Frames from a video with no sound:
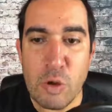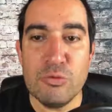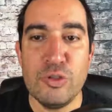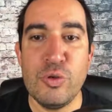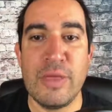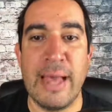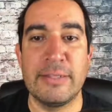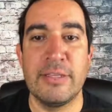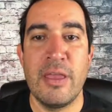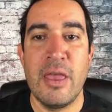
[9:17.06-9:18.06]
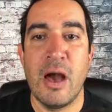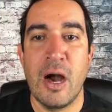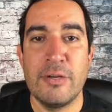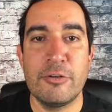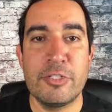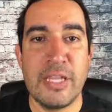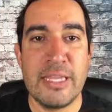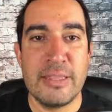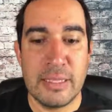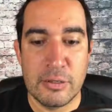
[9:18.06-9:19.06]
Don't do that.
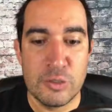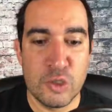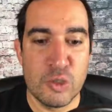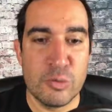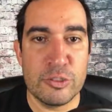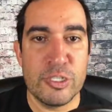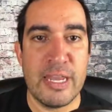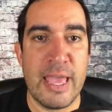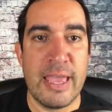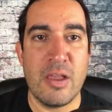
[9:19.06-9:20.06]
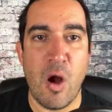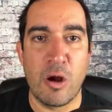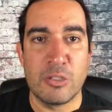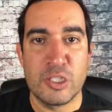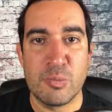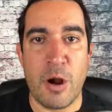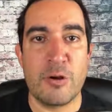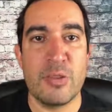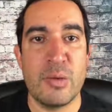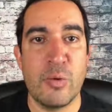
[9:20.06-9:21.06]
Understand that consumers today are
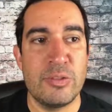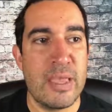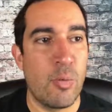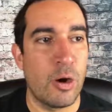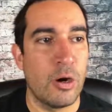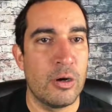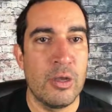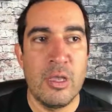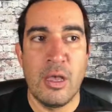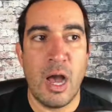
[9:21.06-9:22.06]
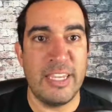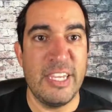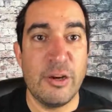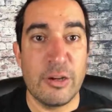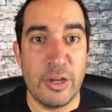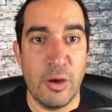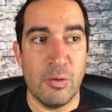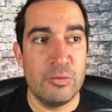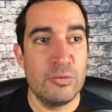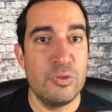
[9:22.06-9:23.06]
smarter than what they were a year
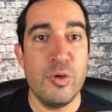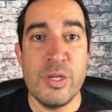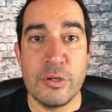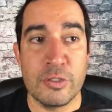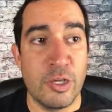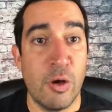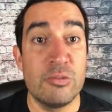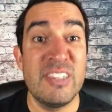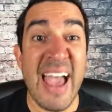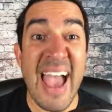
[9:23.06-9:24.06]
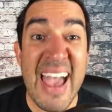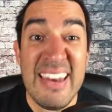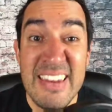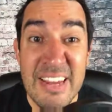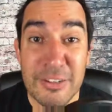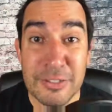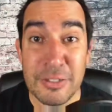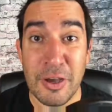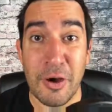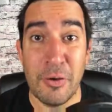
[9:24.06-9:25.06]
ago, 2 years ago, 10
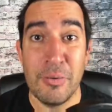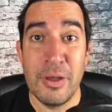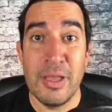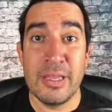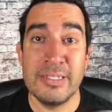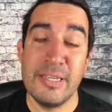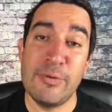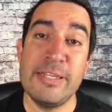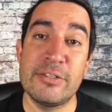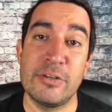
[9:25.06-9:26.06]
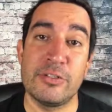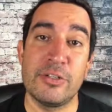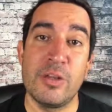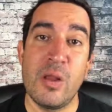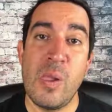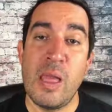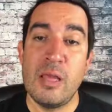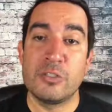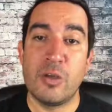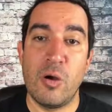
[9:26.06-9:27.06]
years ago, because they research.
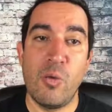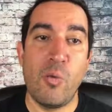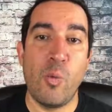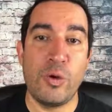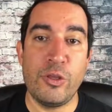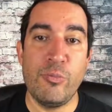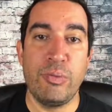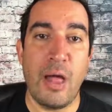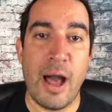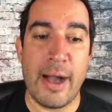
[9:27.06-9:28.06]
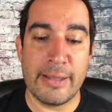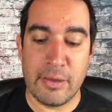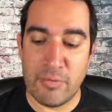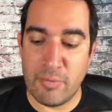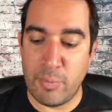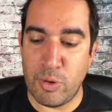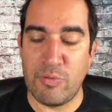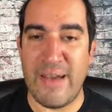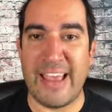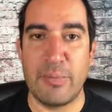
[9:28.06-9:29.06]
So when you blog,
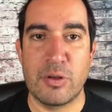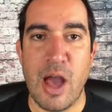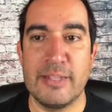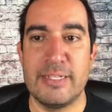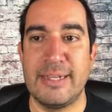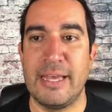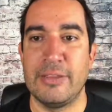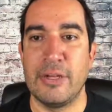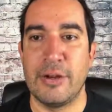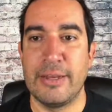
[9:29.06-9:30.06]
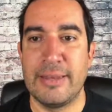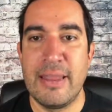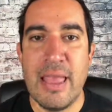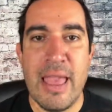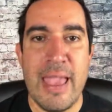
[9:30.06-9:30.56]
put valuable content on there. And